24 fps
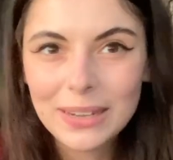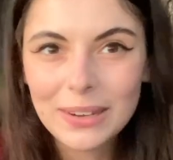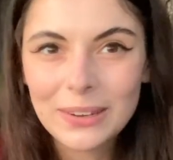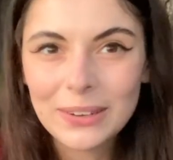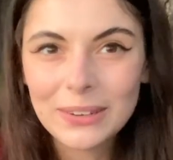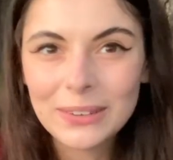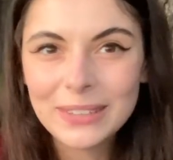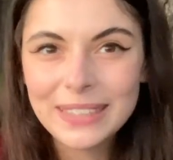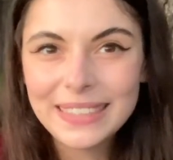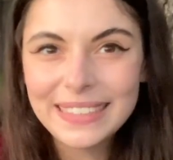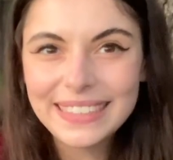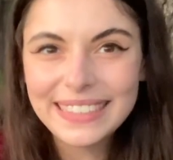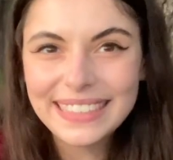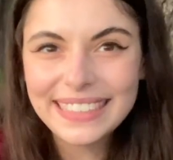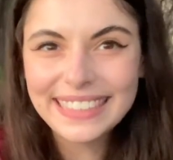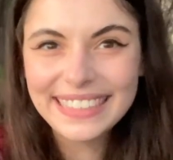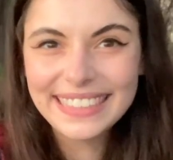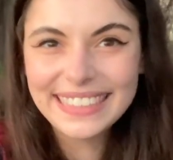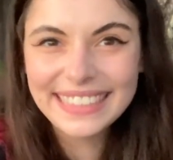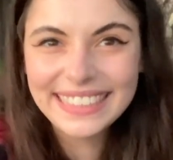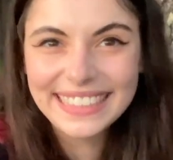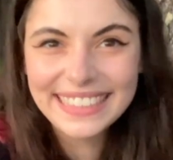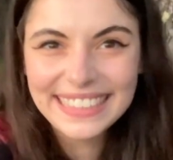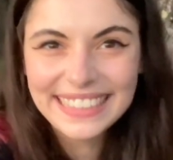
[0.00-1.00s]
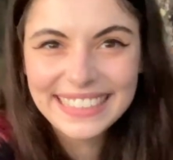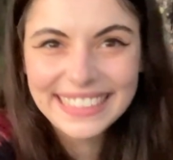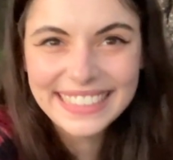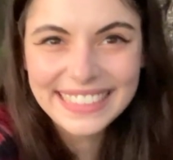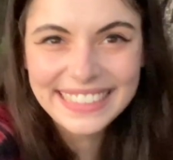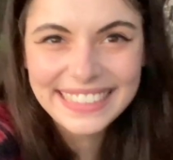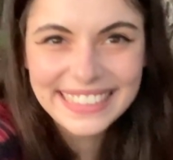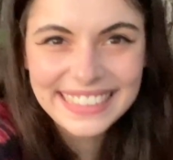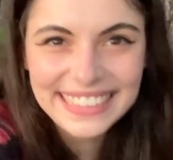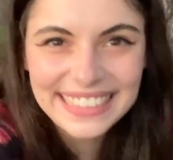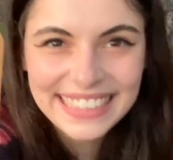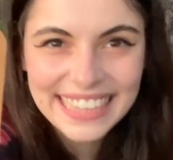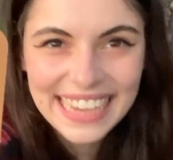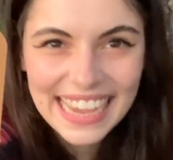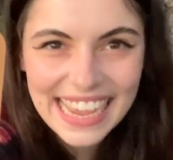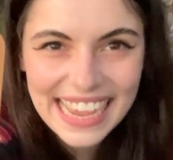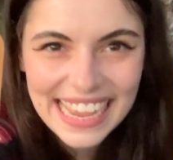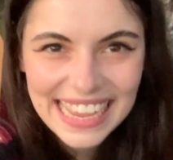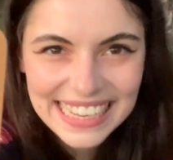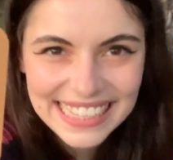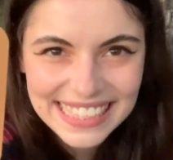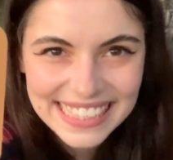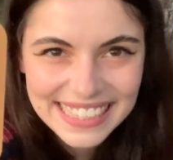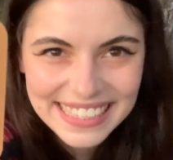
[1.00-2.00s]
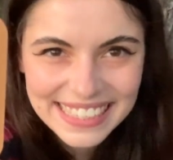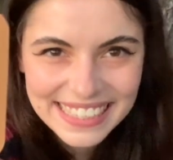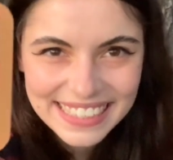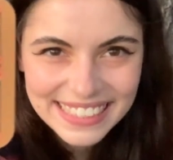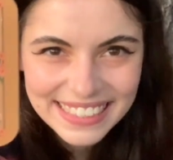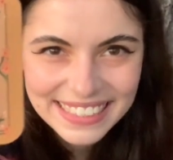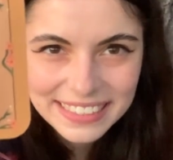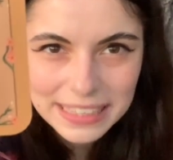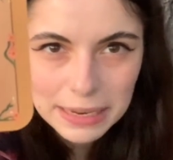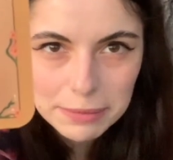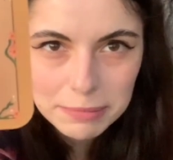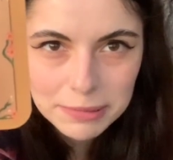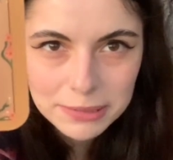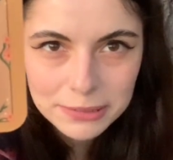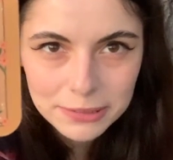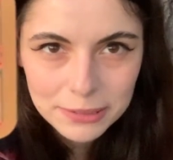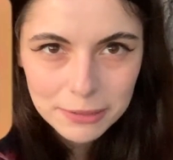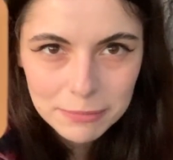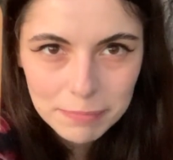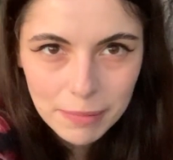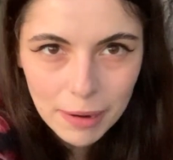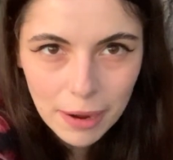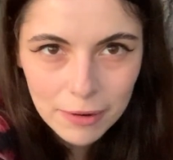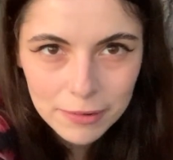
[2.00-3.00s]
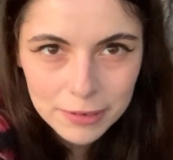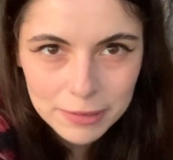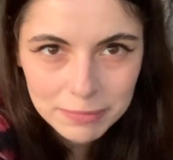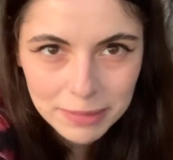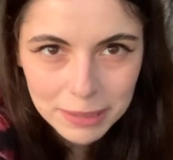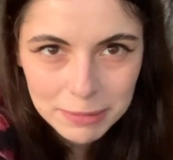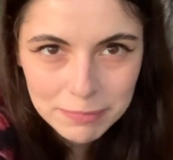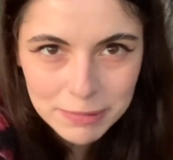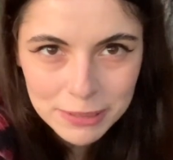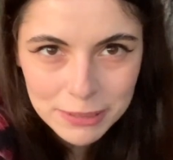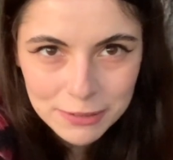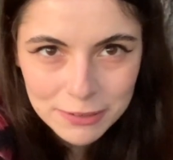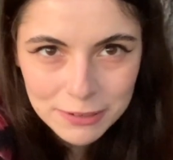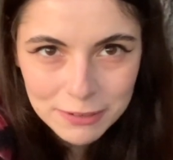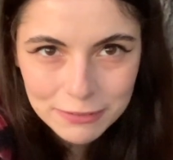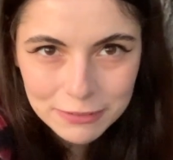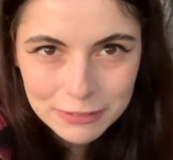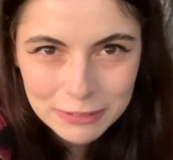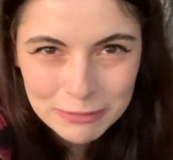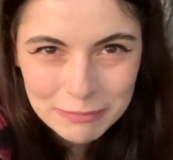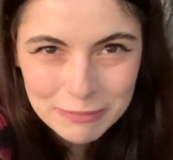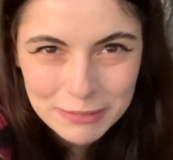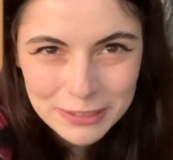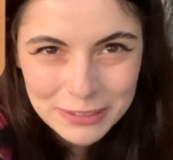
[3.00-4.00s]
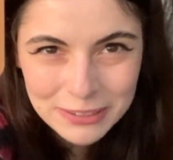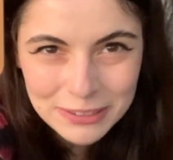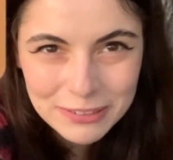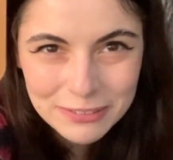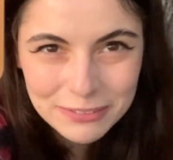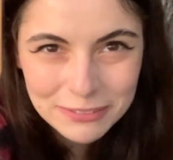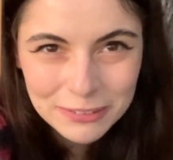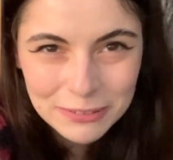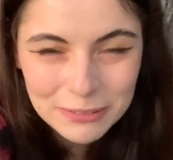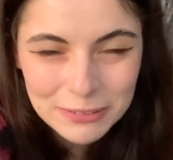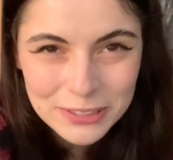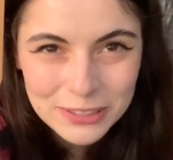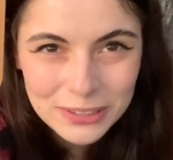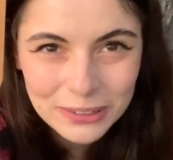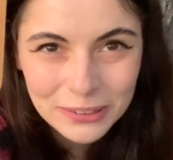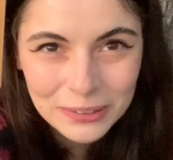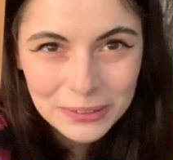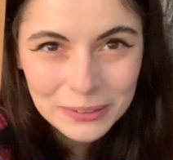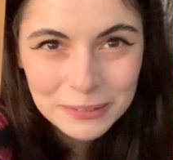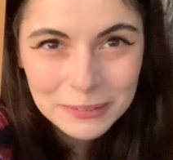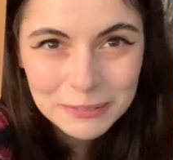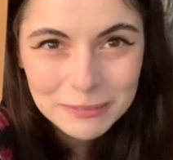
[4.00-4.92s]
Oi! Yes! Step into your power, my beautiful, beautiful soul.